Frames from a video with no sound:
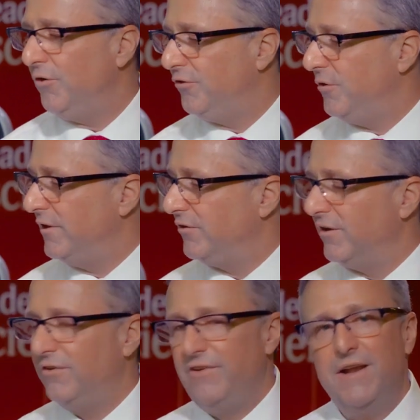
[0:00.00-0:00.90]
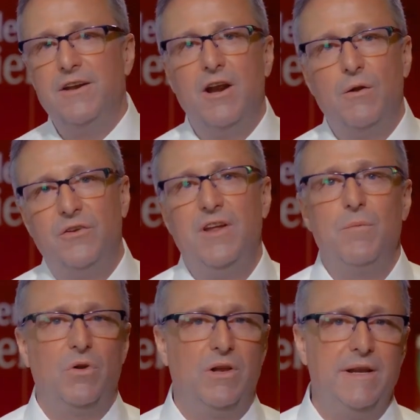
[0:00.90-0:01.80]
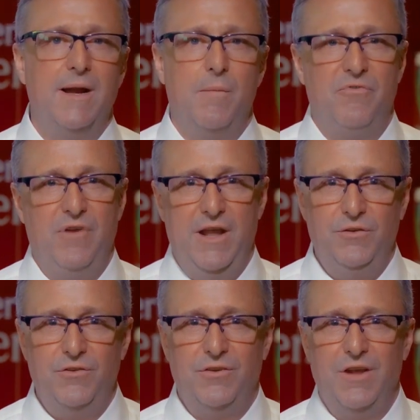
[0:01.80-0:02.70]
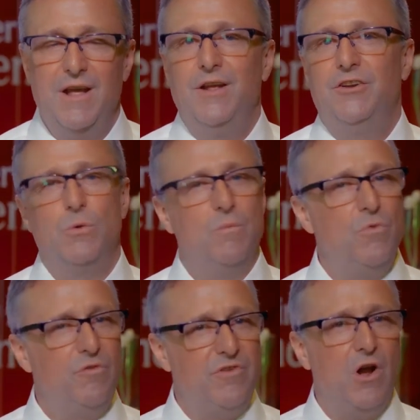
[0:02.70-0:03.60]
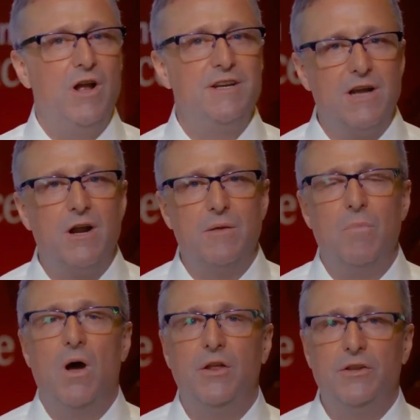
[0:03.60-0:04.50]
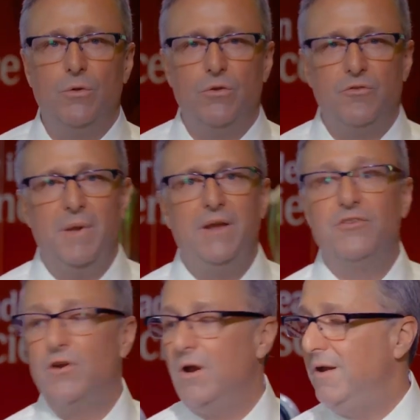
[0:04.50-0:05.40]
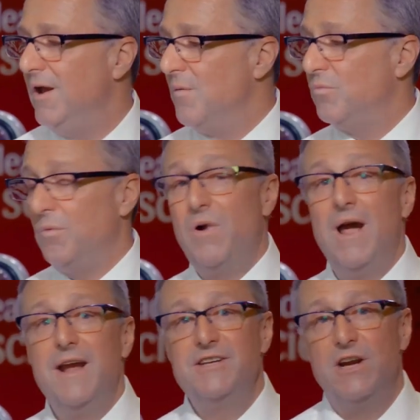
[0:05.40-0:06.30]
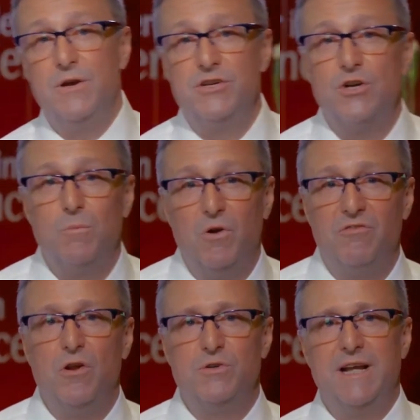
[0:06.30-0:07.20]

also there's a secondary sample cleanup phase to remove non-target molecules based on proprietary turbo flow